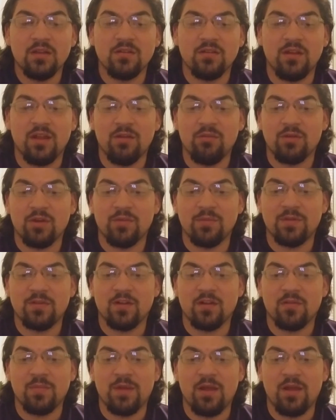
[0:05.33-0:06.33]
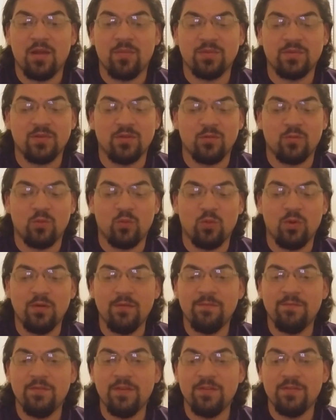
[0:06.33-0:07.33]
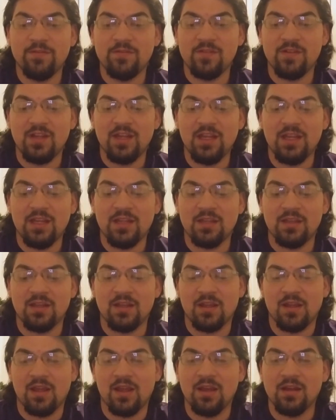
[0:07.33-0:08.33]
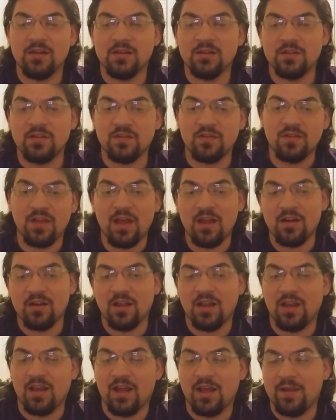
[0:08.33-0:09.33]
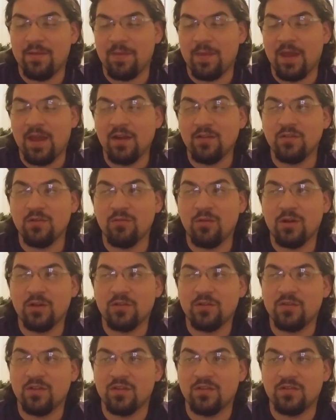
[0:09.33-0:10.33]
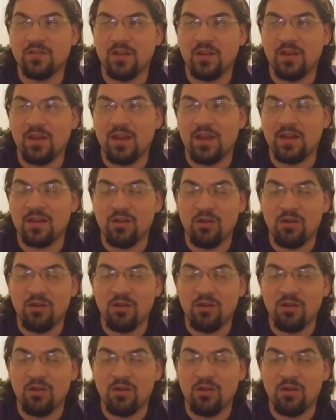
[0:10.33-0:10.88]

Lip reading: Today we're going to be talking about episode 115. It aired Saturday night. I actually watched it Sunday.